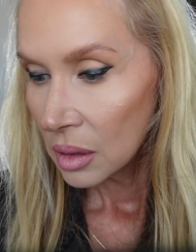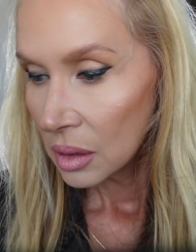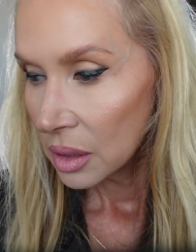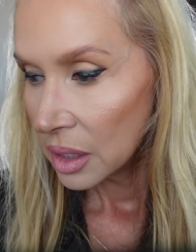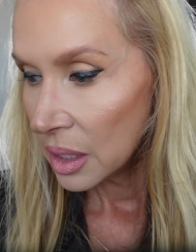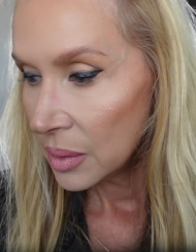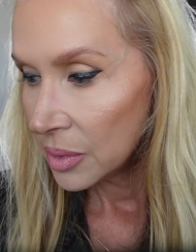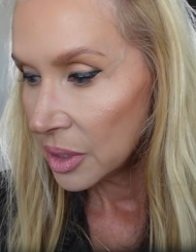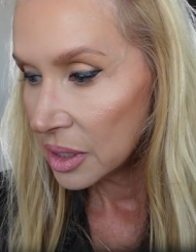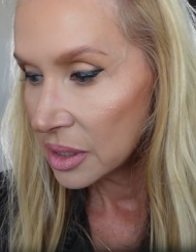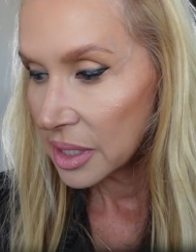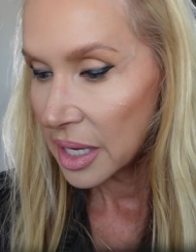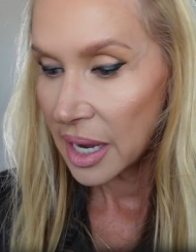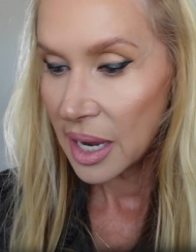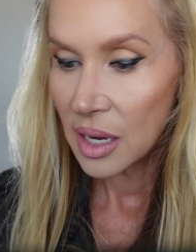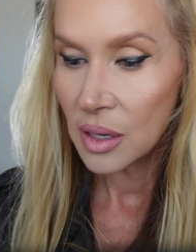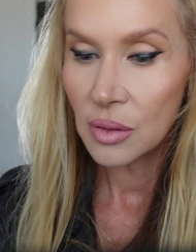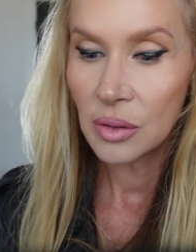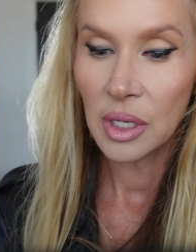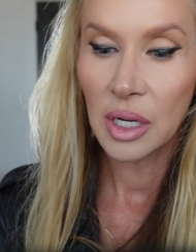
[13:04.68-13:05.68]
Keep this
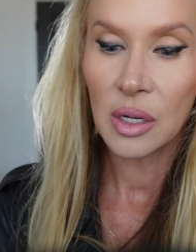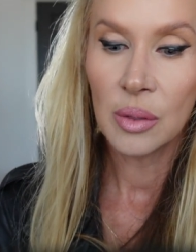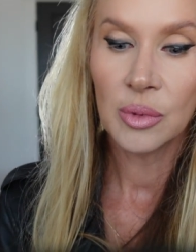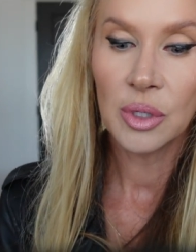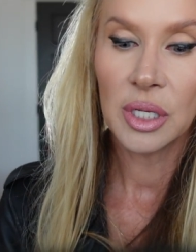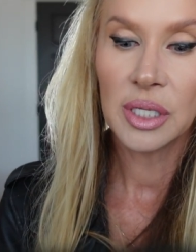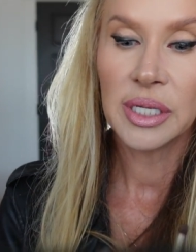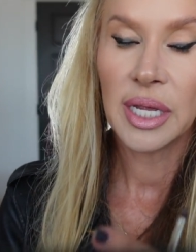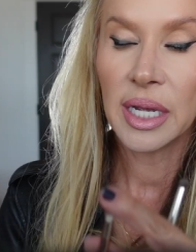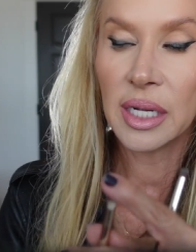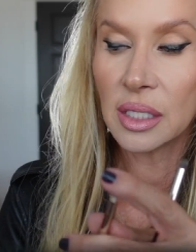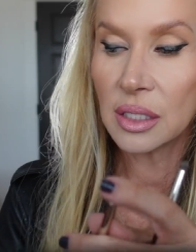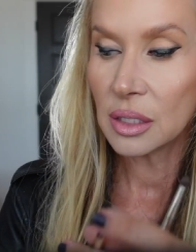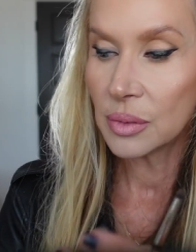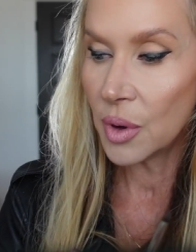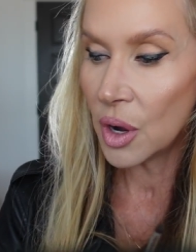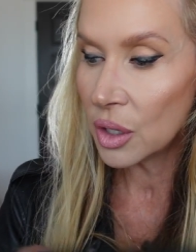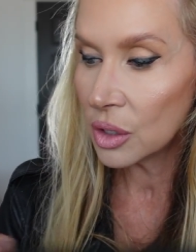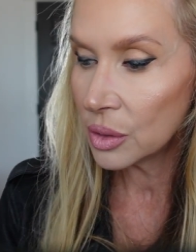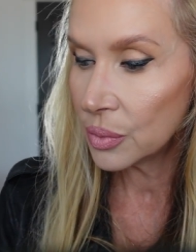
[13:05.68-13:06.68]
out. Now I'm going to take a
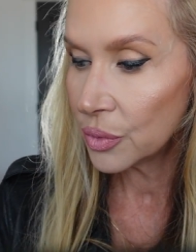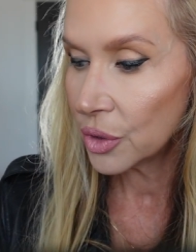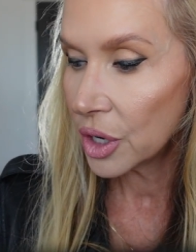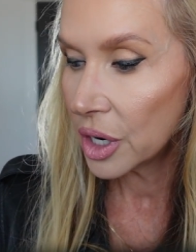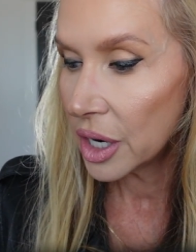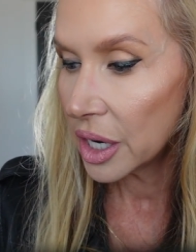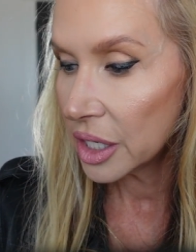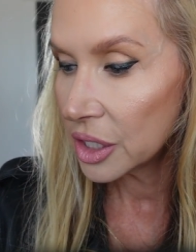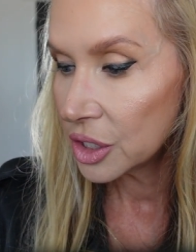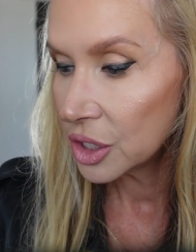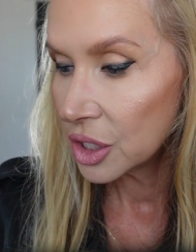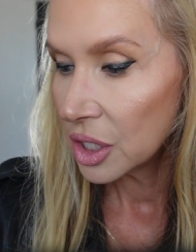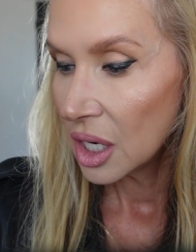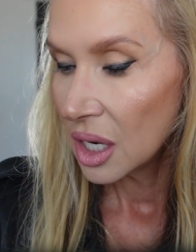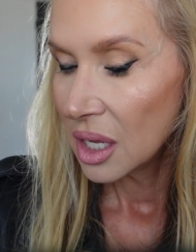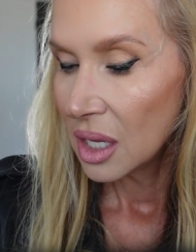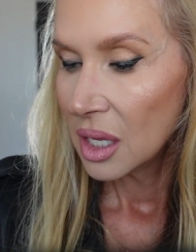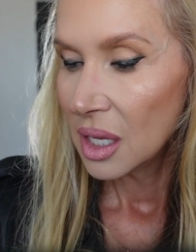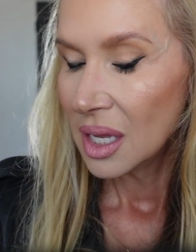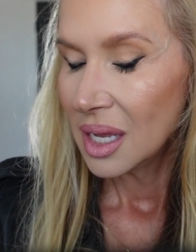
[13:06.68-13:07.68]
smaller brush
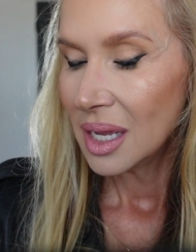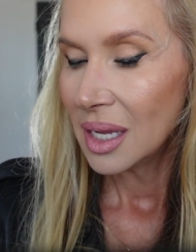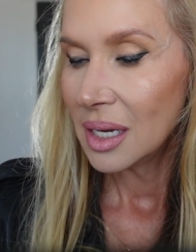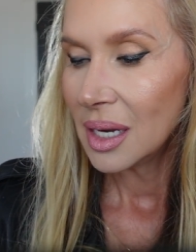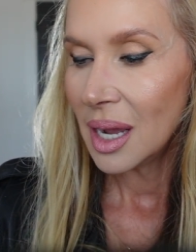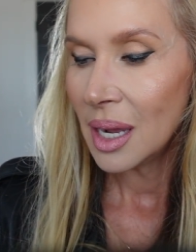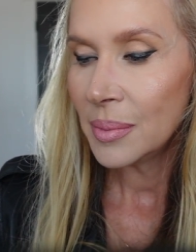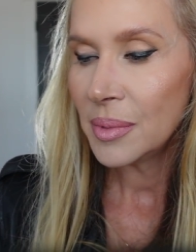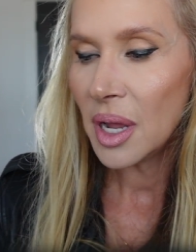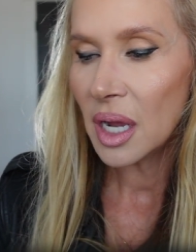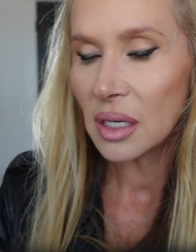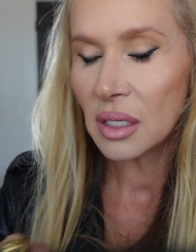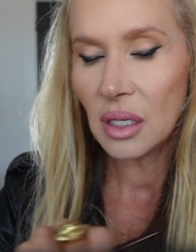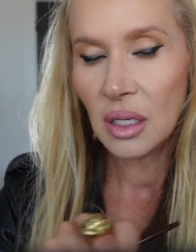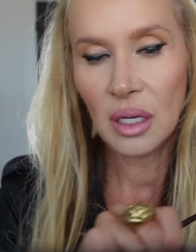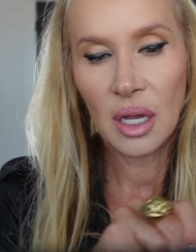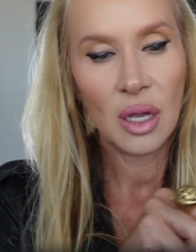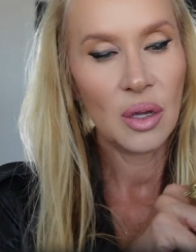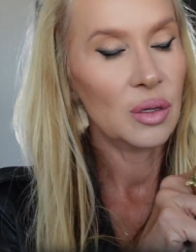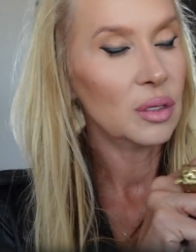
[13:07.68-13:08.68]
and I'm not going
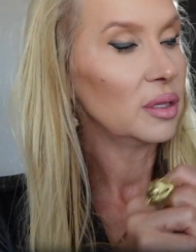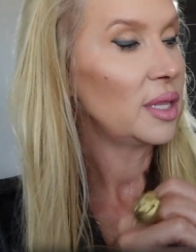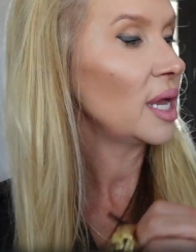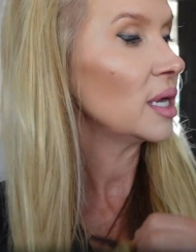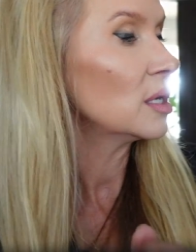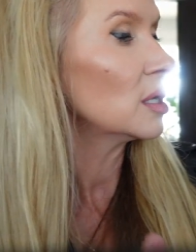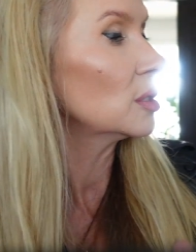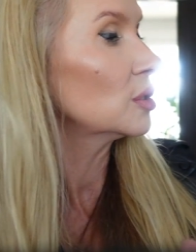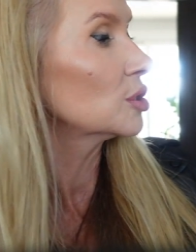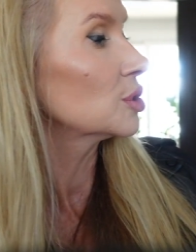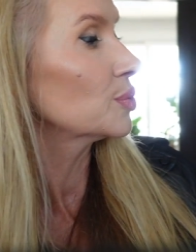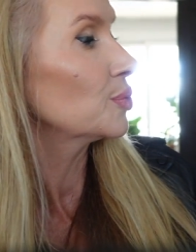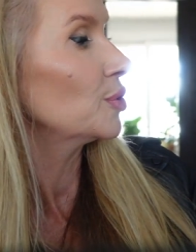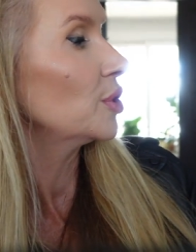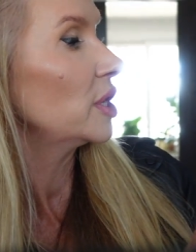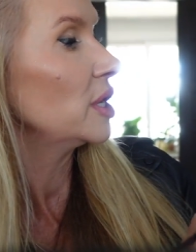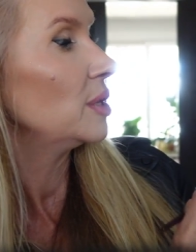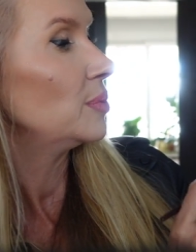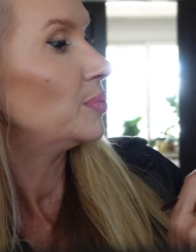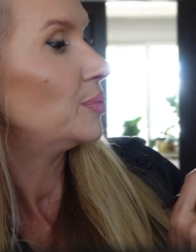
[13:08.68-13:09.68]
to go, that color is
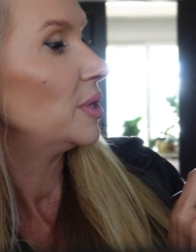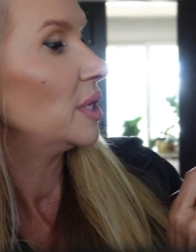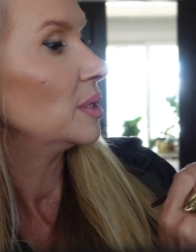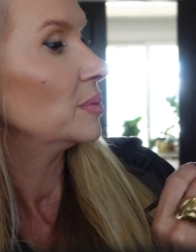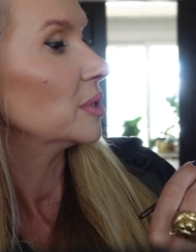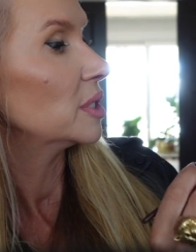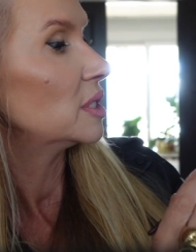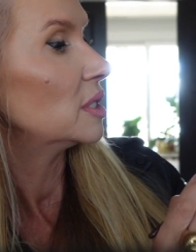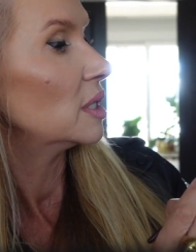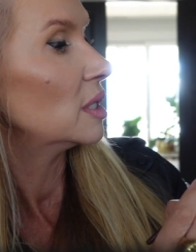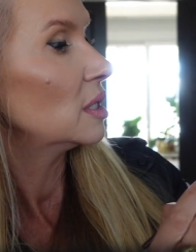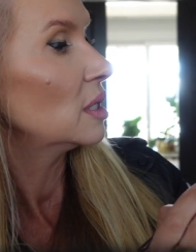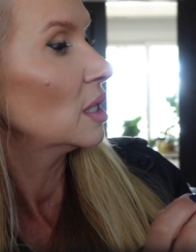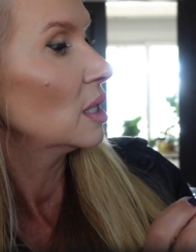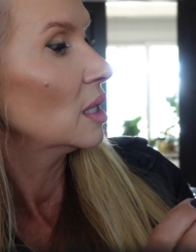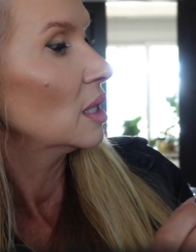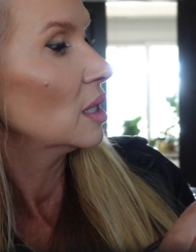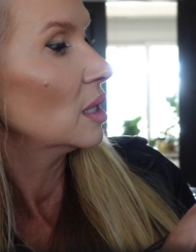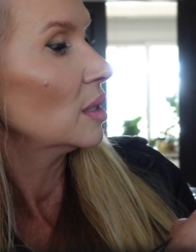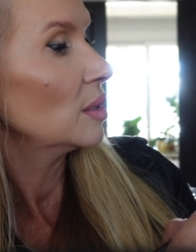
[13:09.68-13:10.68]
pretty pigmented.
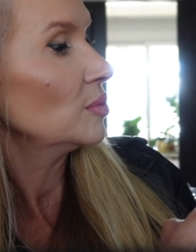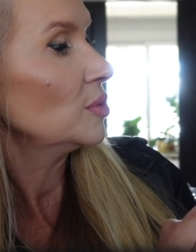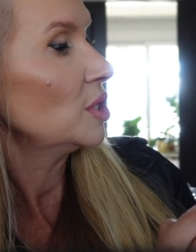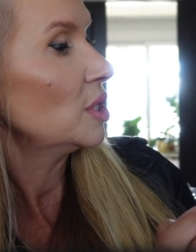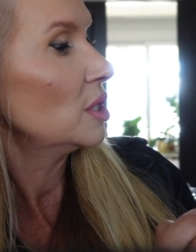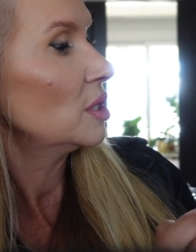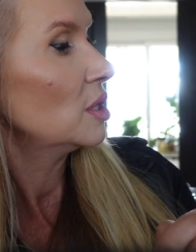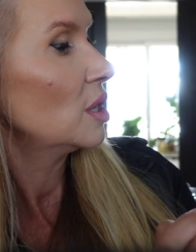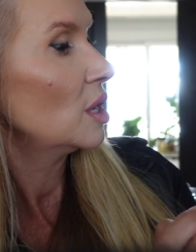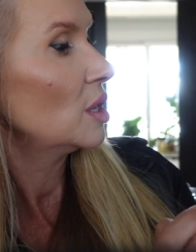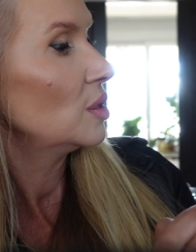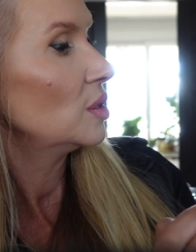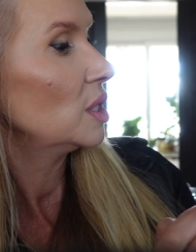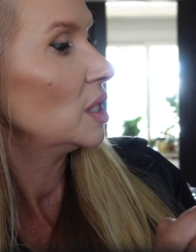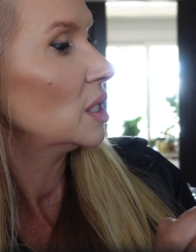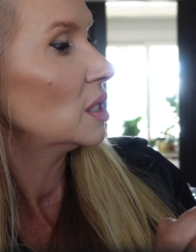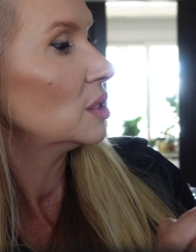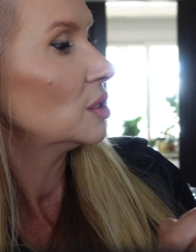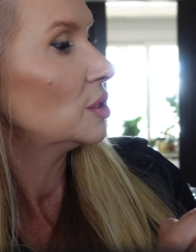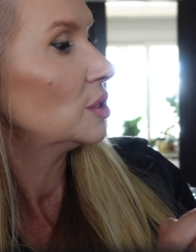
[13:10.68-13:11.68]
I'm going to go
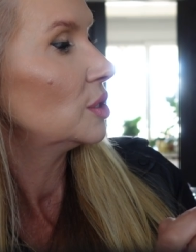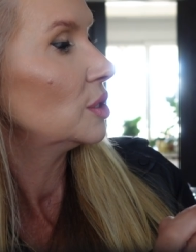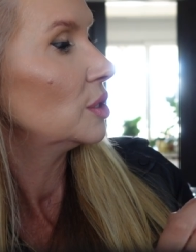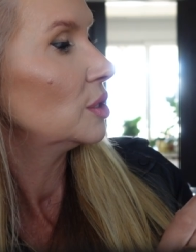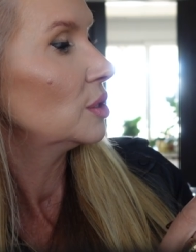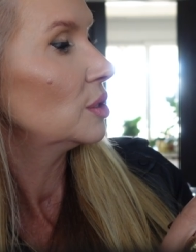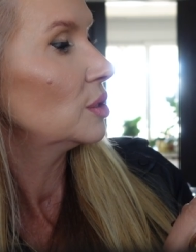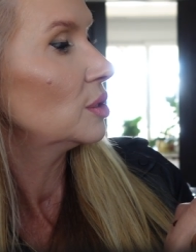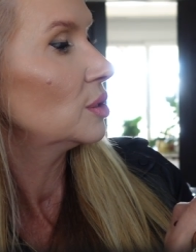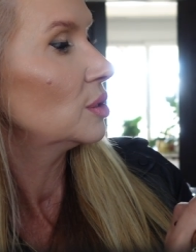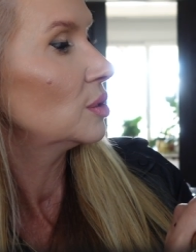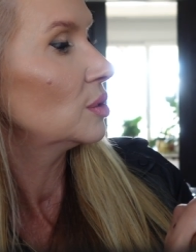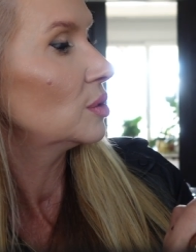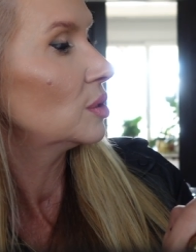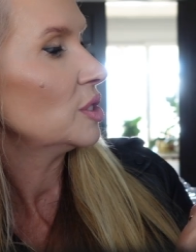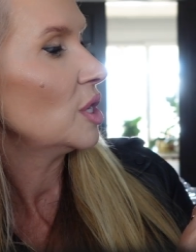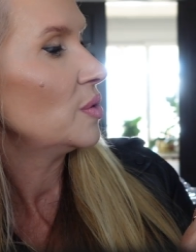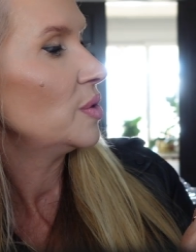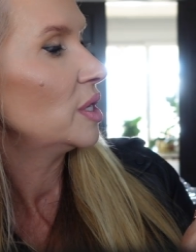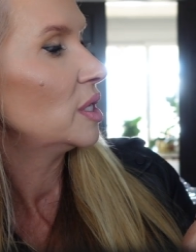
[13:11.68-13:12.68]
into,
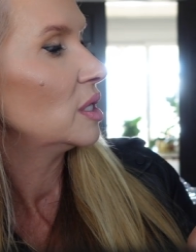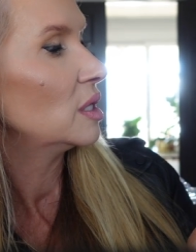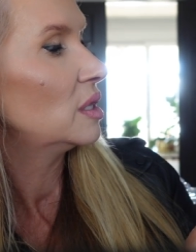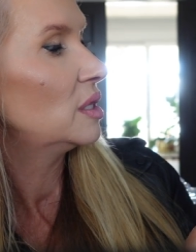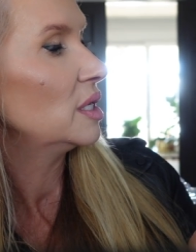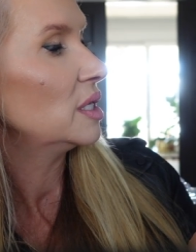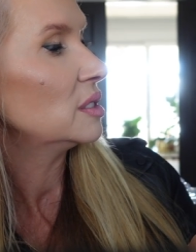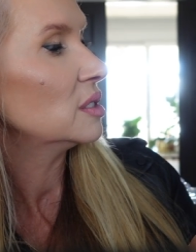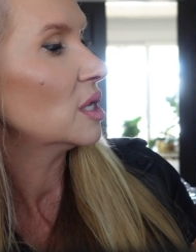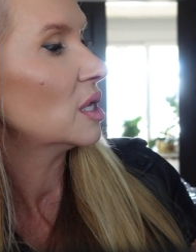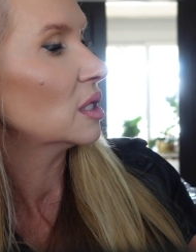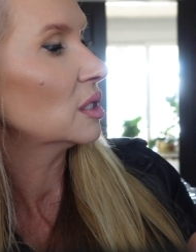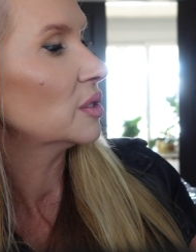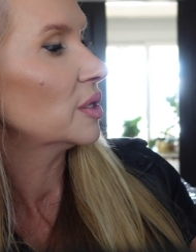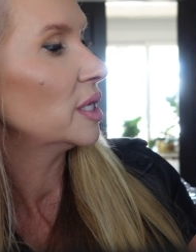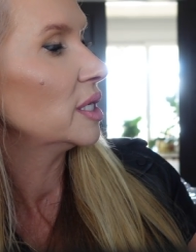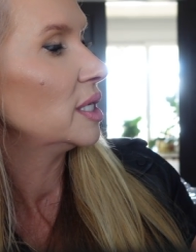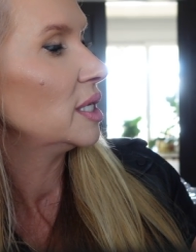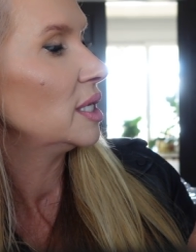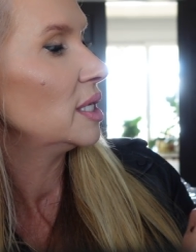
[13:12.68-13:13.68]
let's go into this color
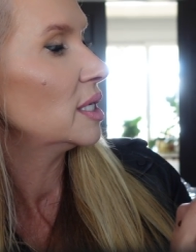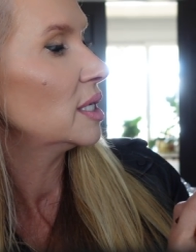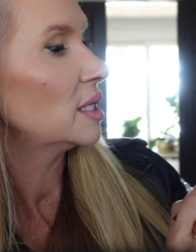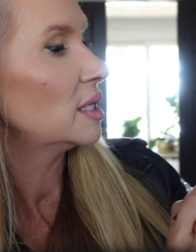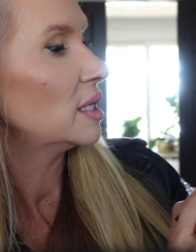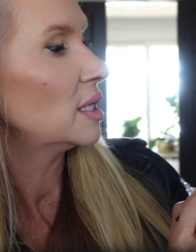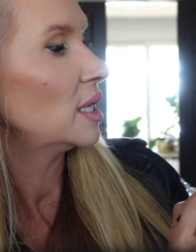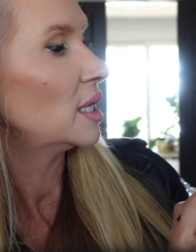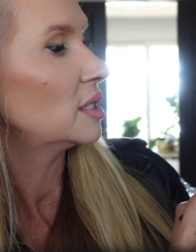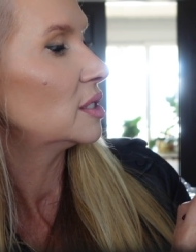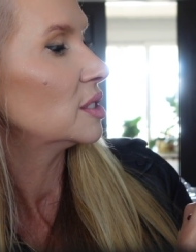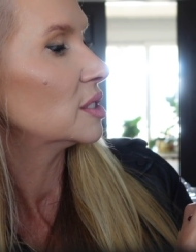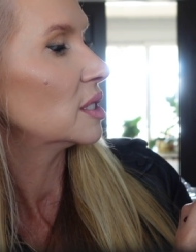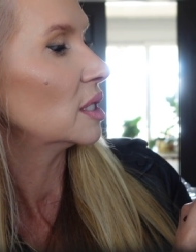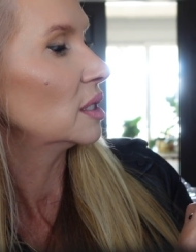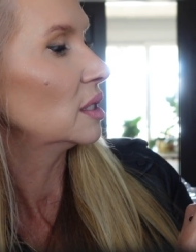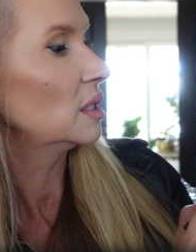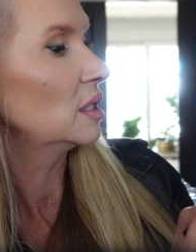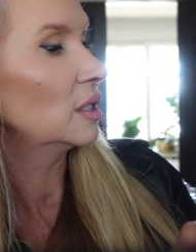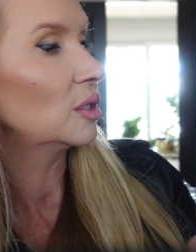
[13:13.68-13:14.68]
again and just a
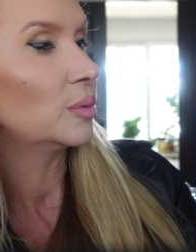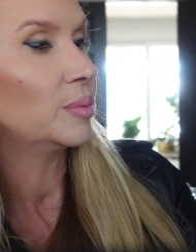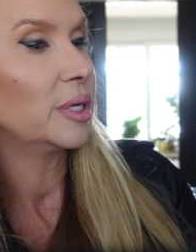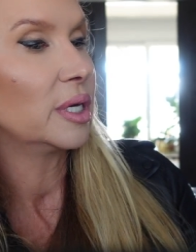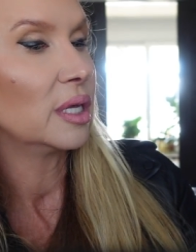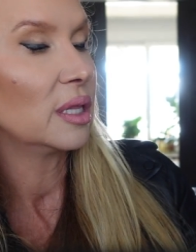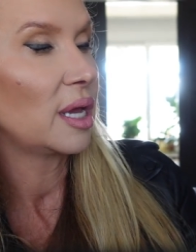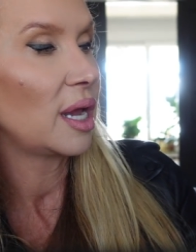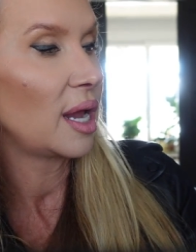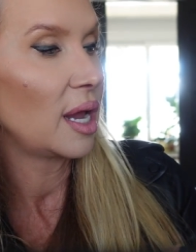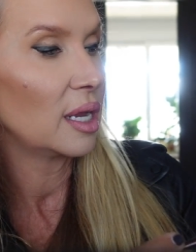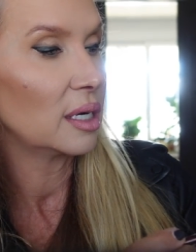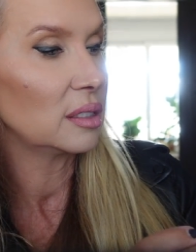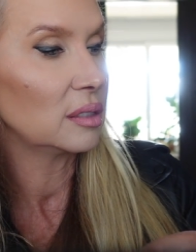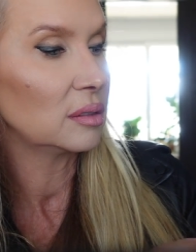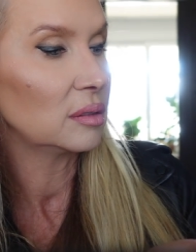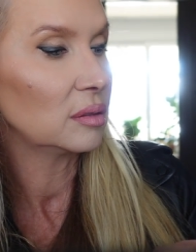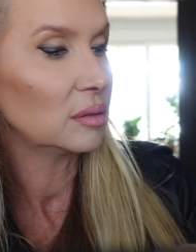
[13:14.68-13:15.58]
little bit of that.